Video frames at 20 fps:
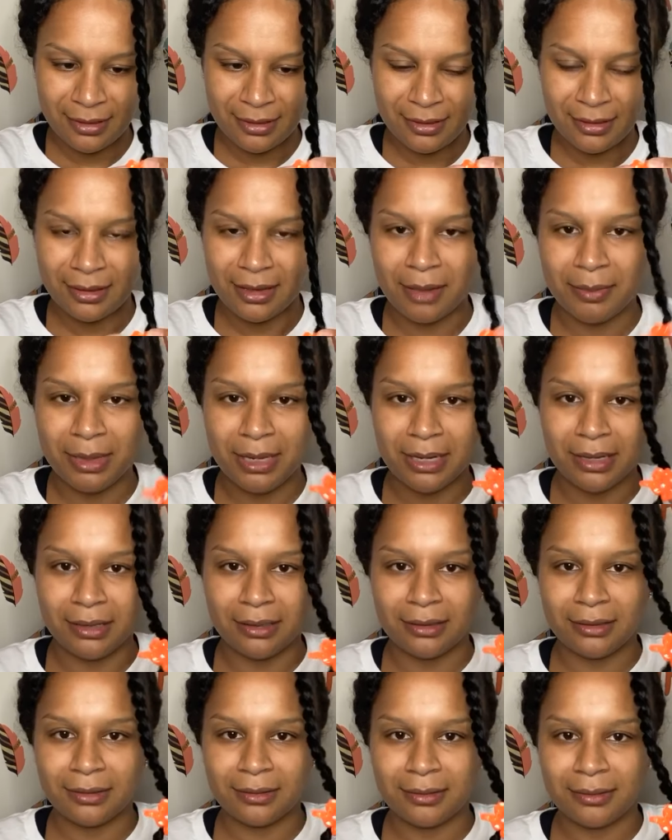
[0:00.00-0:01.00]
I mean, what
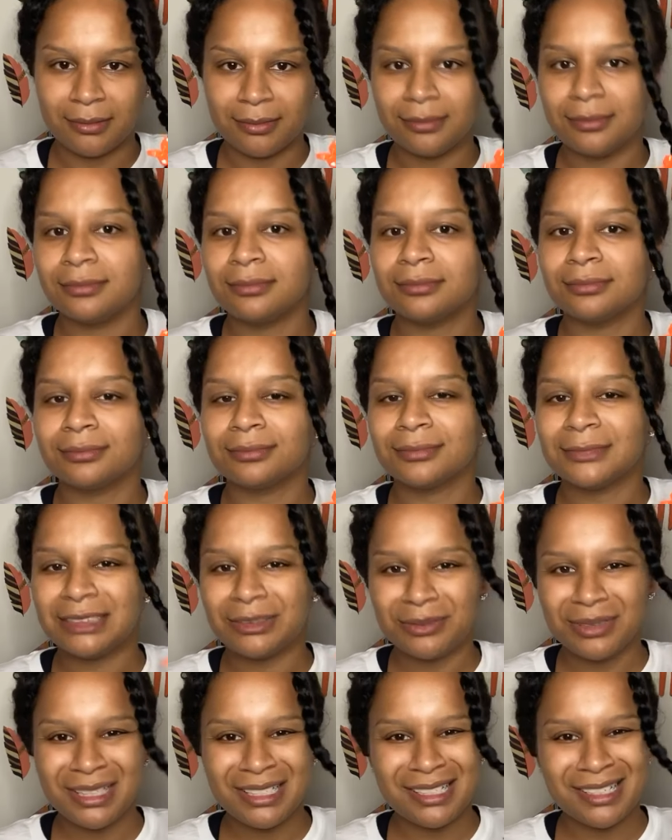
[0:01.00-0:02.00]

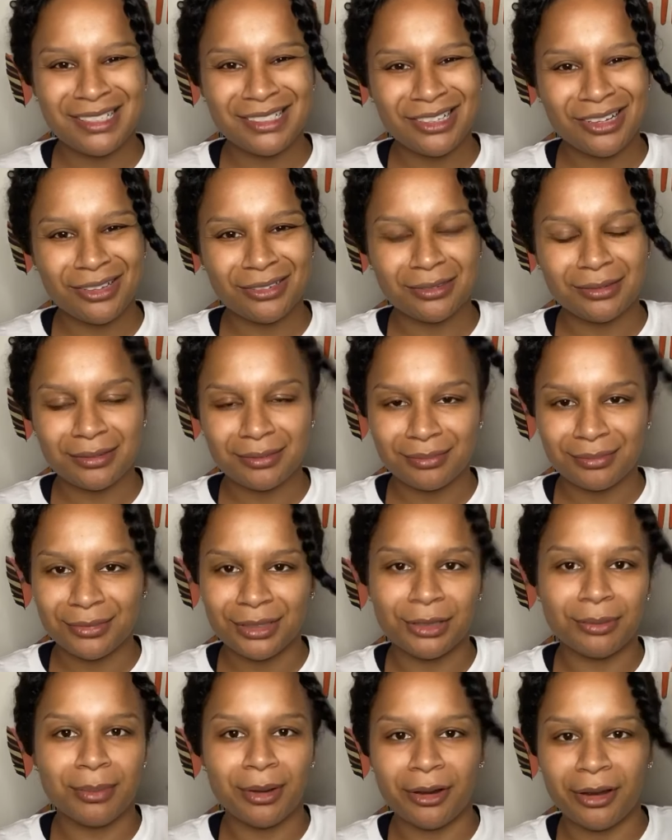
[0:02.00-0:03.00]
are these things called? A
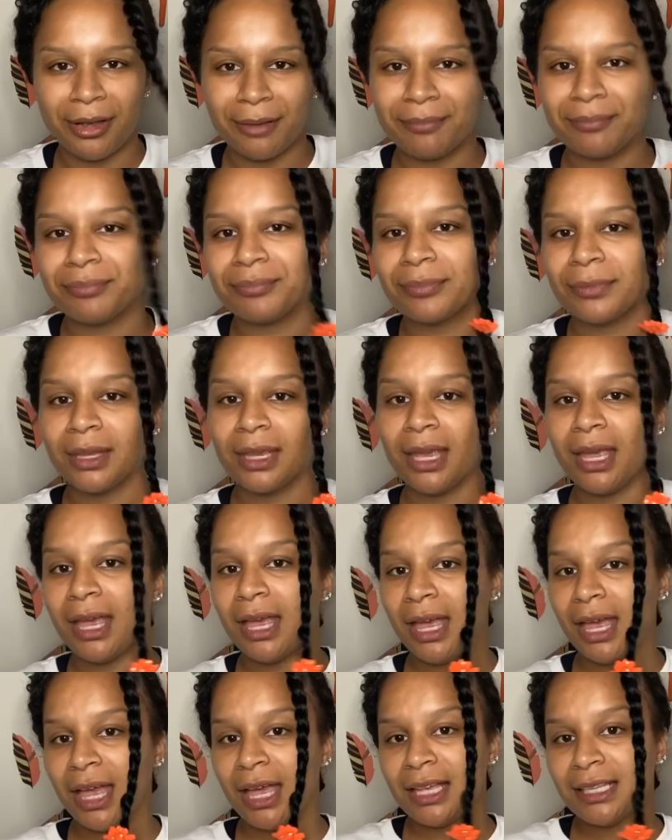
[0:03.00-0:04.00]
little barrette.
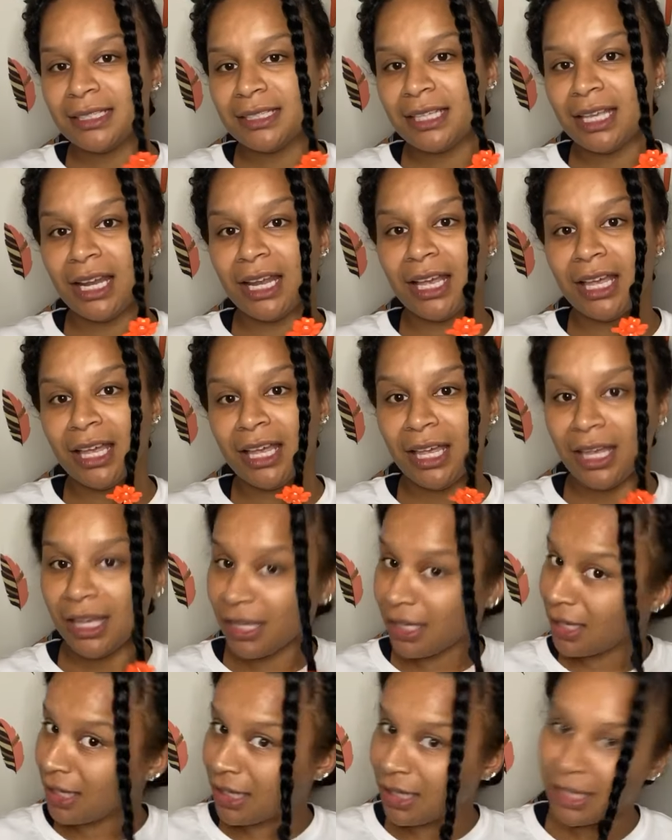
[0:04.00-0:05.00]

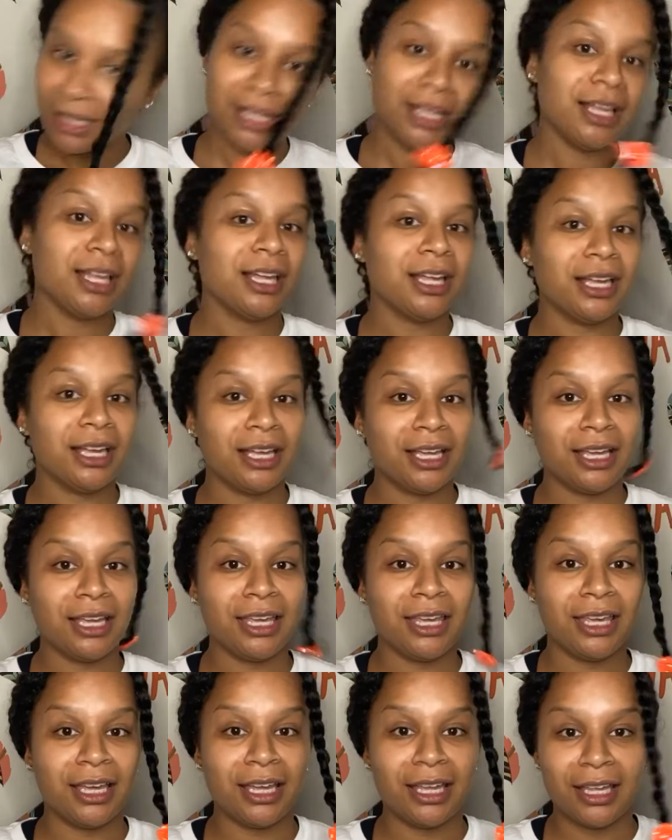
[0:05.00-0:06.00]
Ta-da!
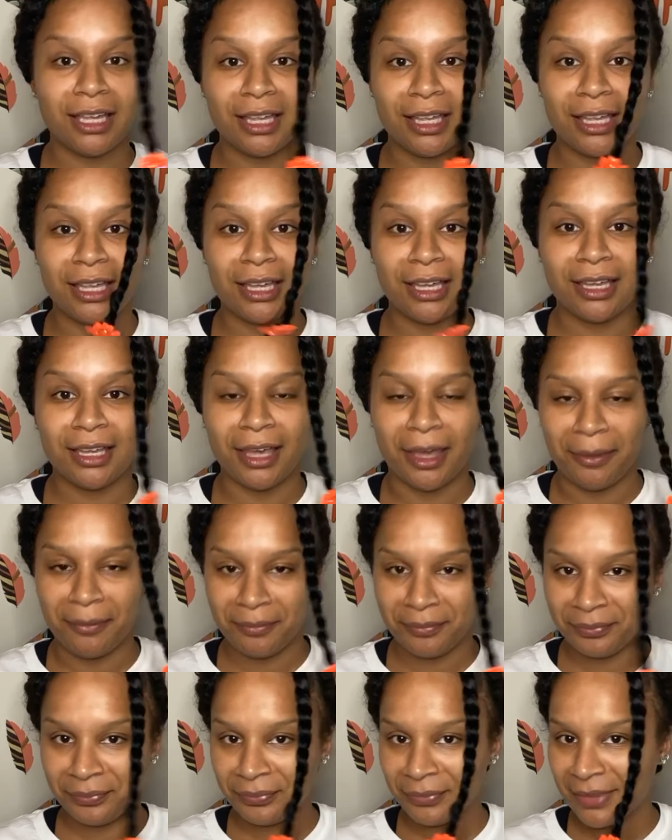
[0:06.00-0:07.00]
Yeah, okay.
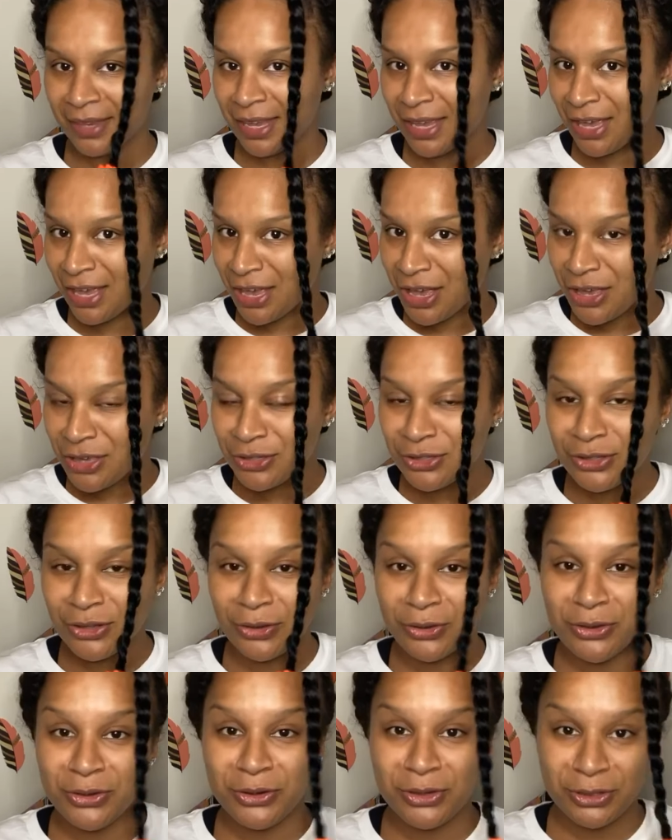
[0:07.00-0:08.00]
So
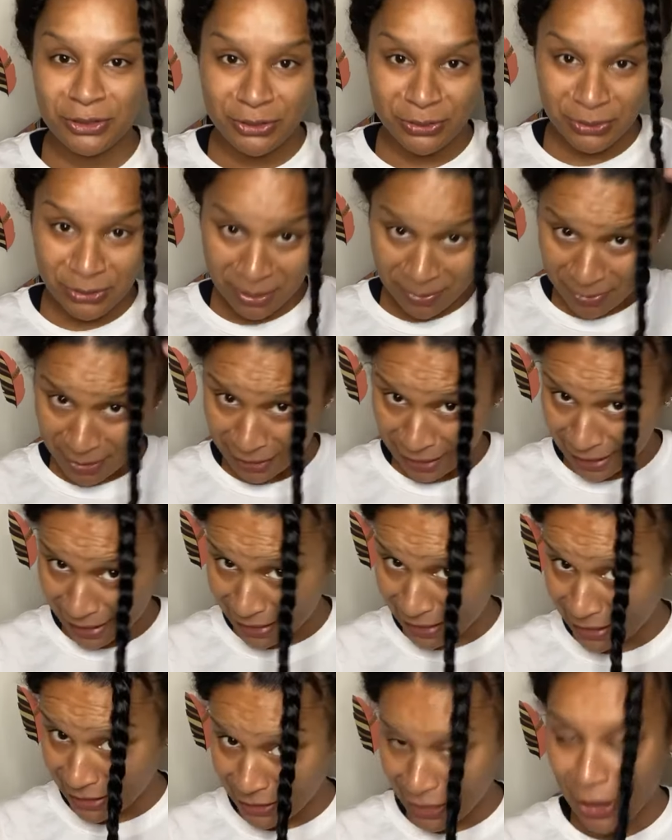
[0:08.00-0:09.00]
you could do something like
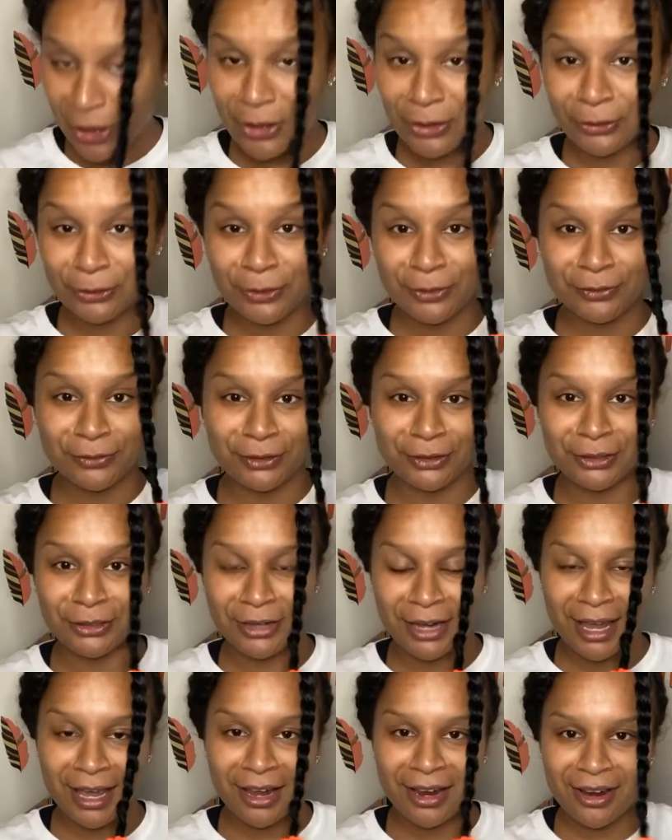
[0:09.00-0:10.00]
this all over her
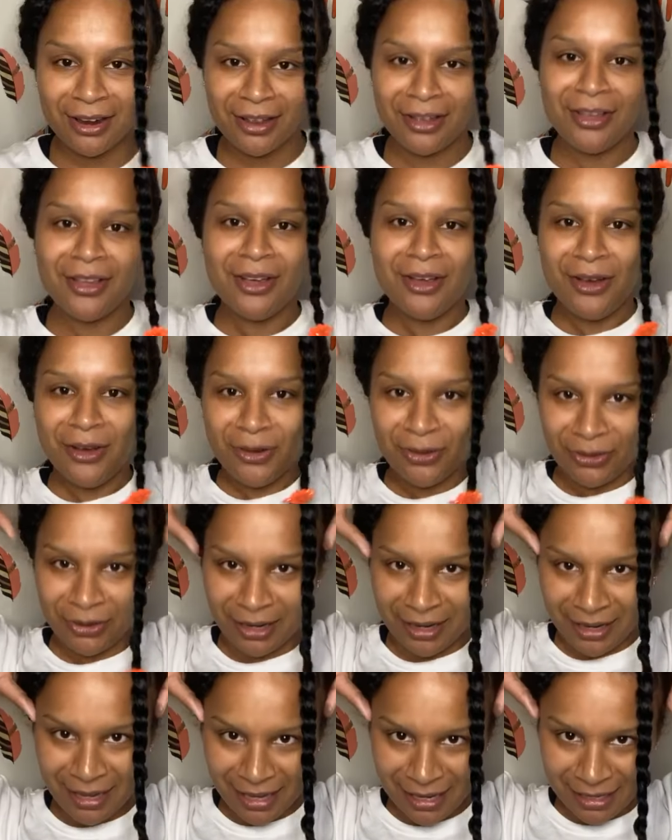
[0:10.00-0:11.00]
hair, or
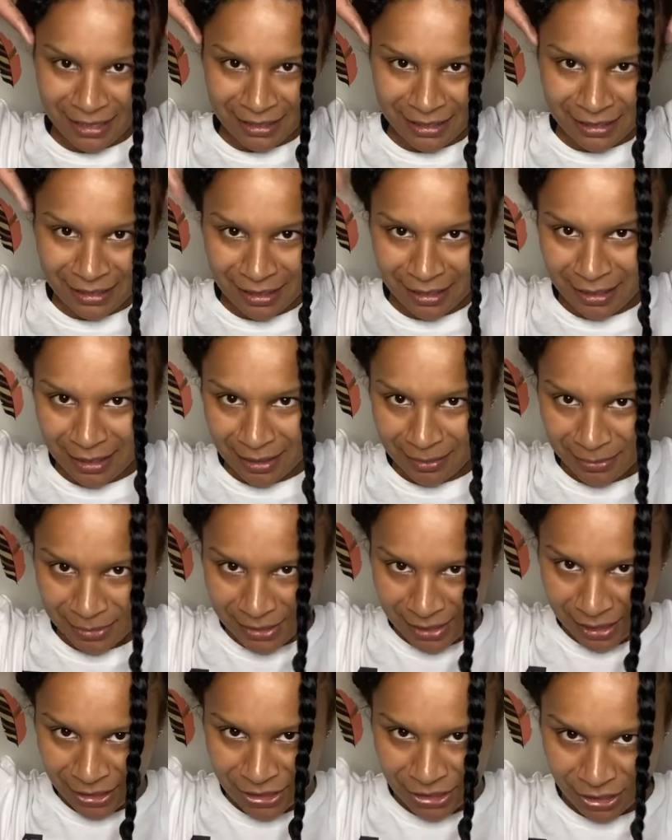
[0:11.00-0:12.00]
again,
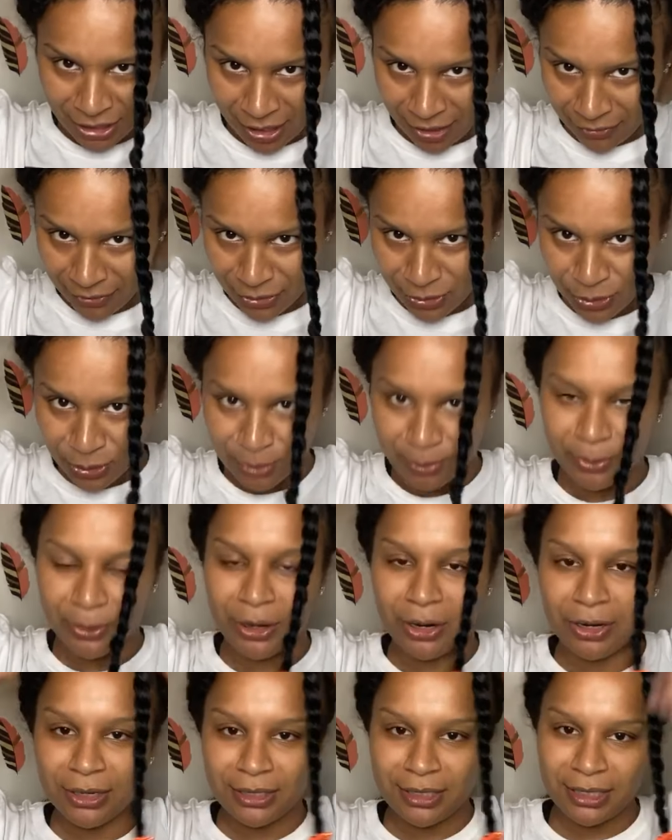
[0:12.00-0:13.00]
section it off in 2
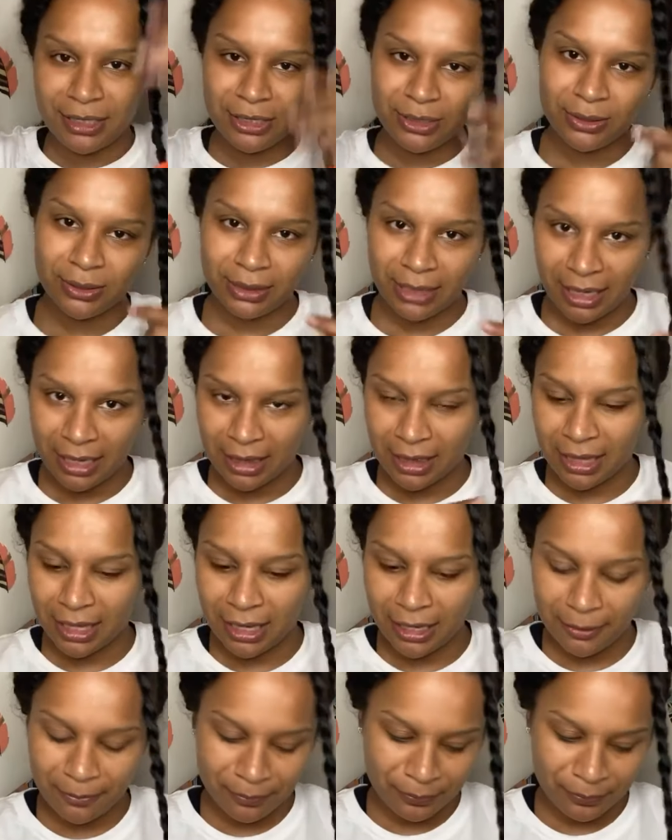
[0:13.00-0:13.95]
parts and do it like that.